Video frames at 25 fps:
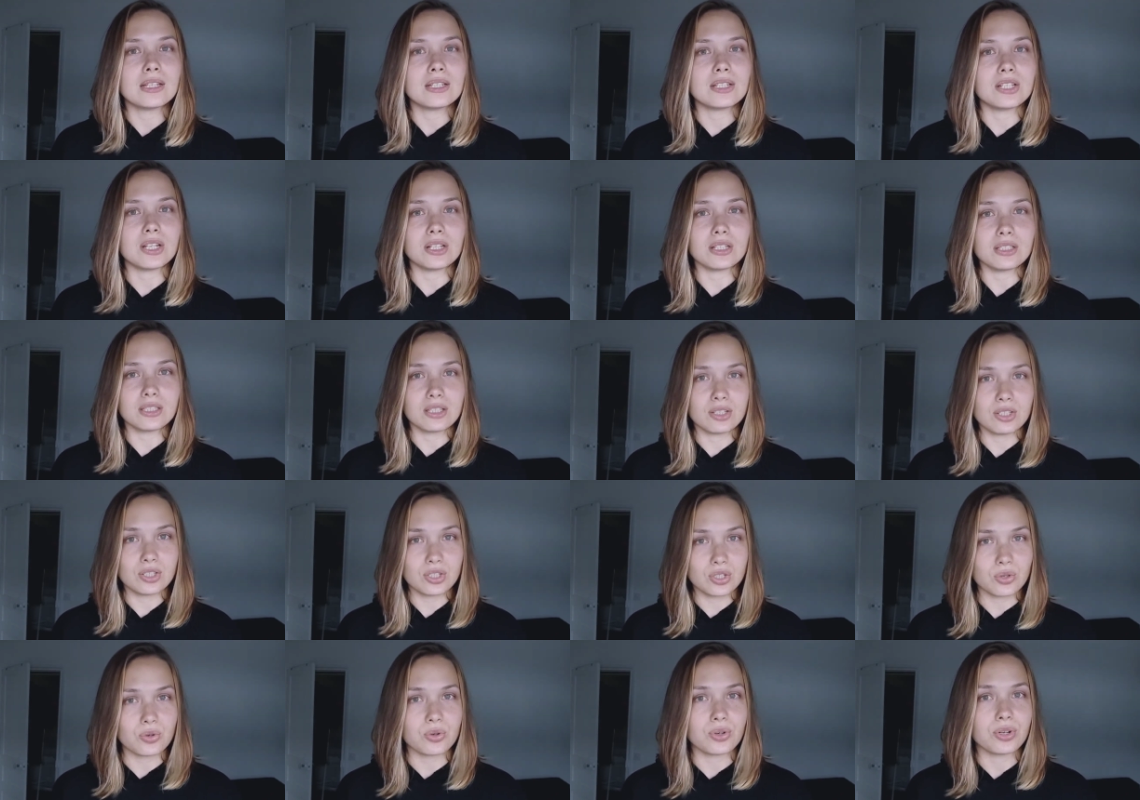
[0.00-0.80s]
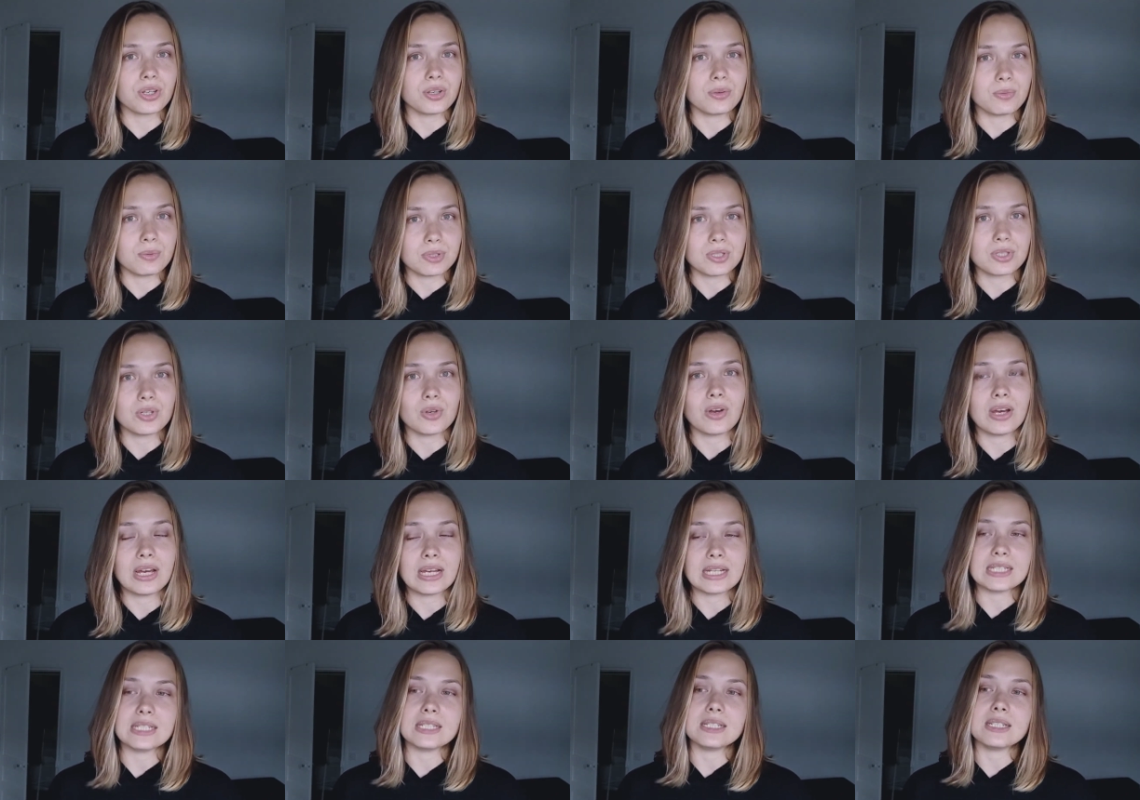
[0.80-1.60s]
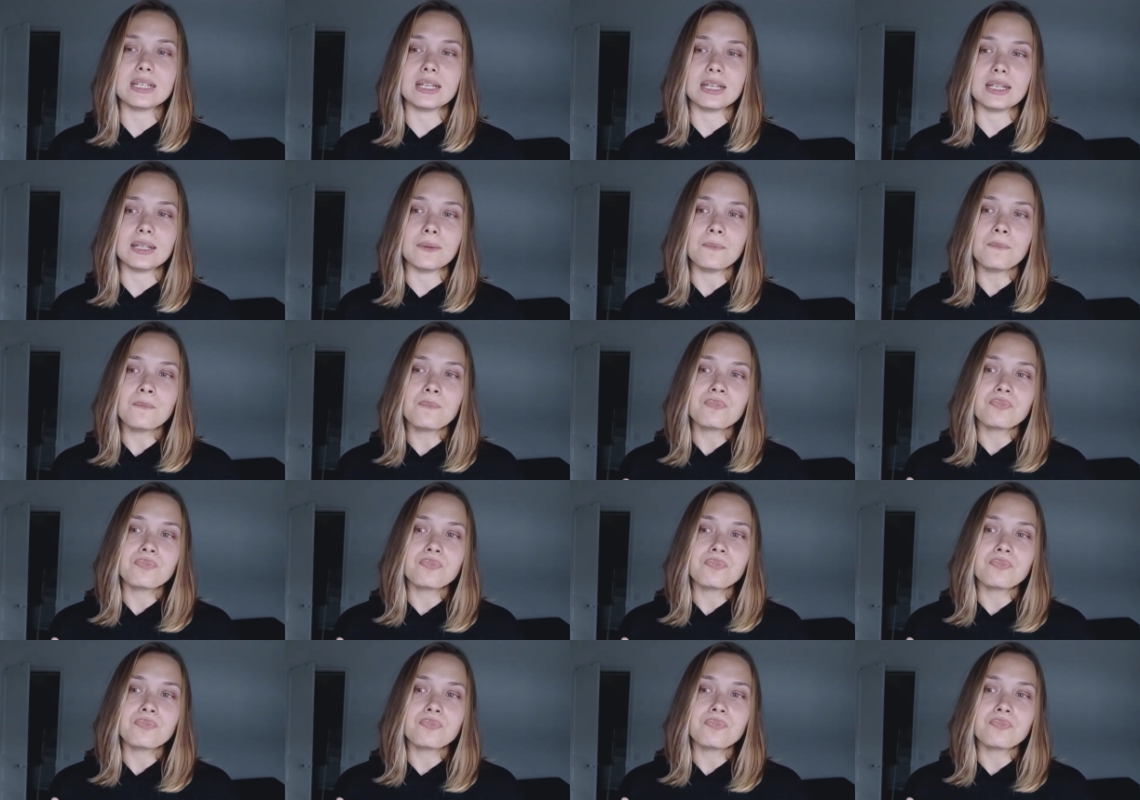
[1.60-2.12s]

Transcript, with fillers: tell the story with your editing